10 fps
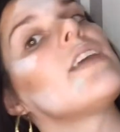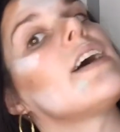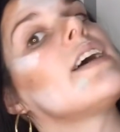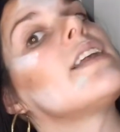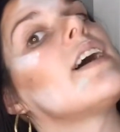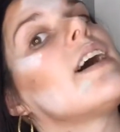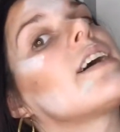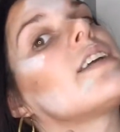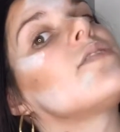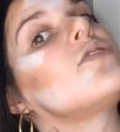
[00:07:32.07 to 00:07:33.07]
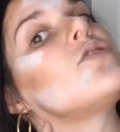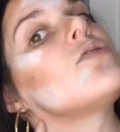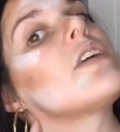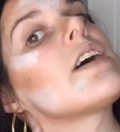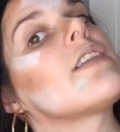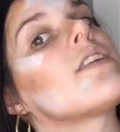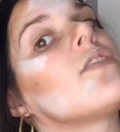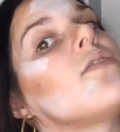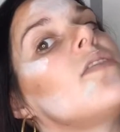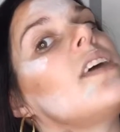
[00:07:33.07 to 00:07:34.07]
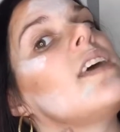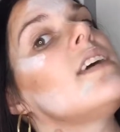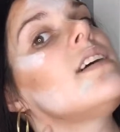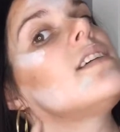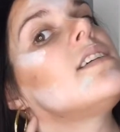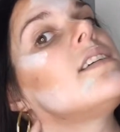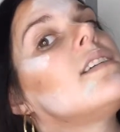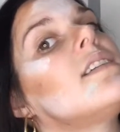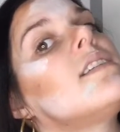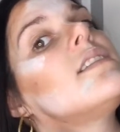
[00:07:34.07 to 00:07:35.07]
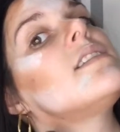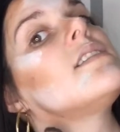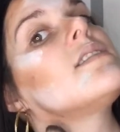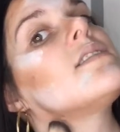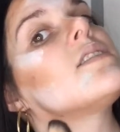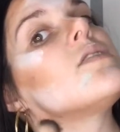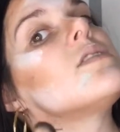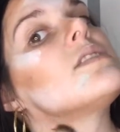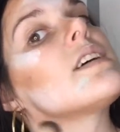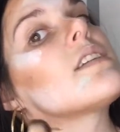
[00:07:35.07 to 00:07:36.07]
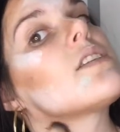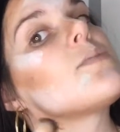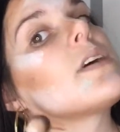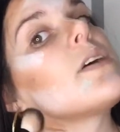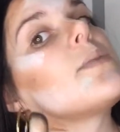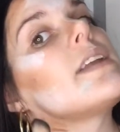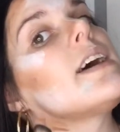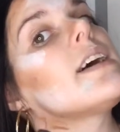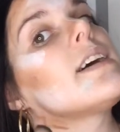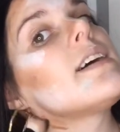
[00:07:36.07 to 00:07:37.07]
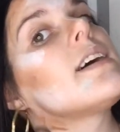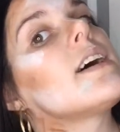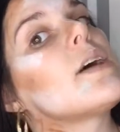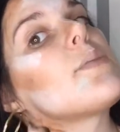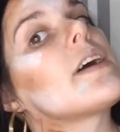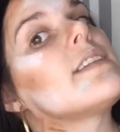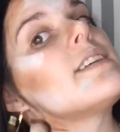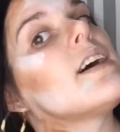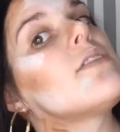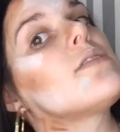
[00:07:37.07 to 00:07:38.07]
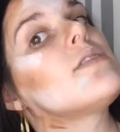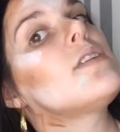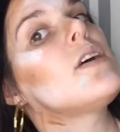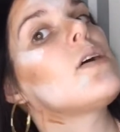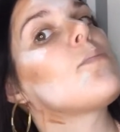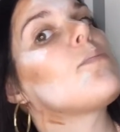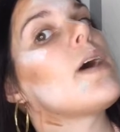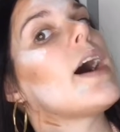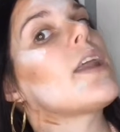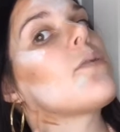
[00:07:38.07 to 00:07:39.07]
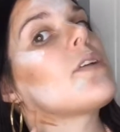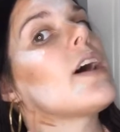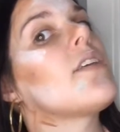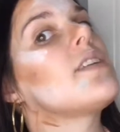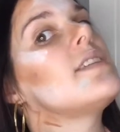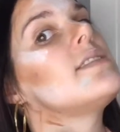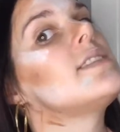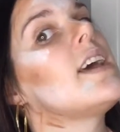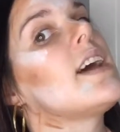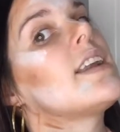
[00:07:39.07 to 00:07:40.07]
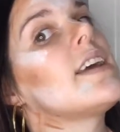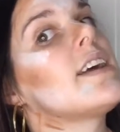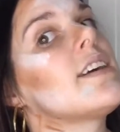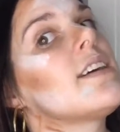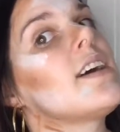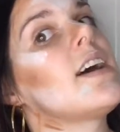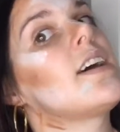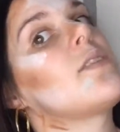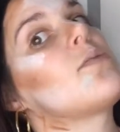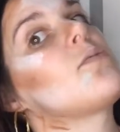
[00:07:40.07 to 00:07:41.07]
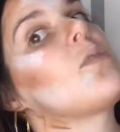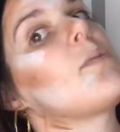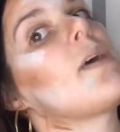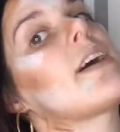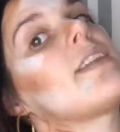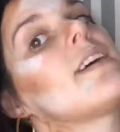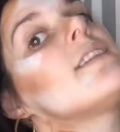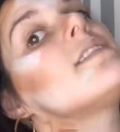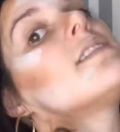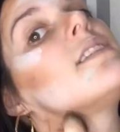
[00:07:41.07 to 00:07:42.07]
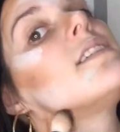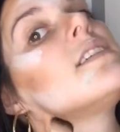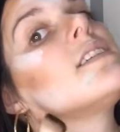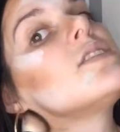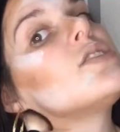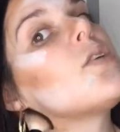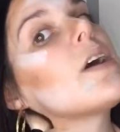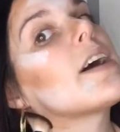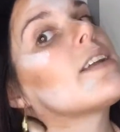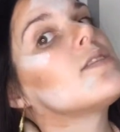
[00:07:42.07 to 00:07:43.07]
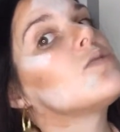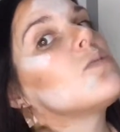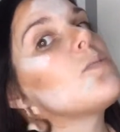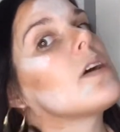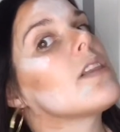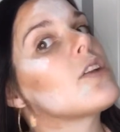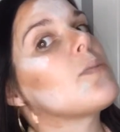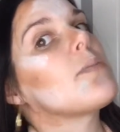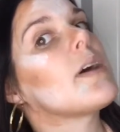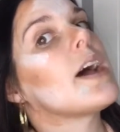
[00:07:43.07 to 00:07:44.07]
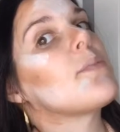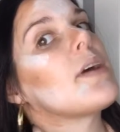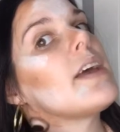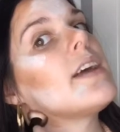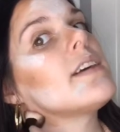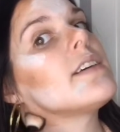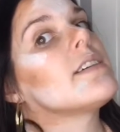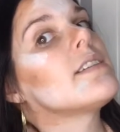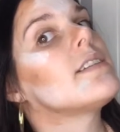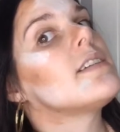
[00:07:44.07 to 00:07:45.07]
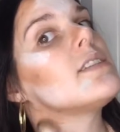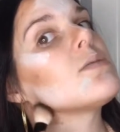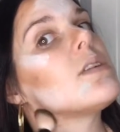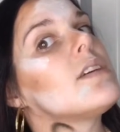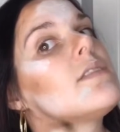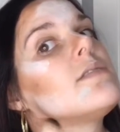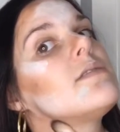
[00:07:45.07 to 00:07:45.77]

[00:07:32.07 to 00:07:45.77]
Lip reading: then I kind of do like a little V. So it's like a little bit on my neck and I bring it down, but I don't want to have it tan here and white back there. So I kind of swoop it a little bit behind my ear as well.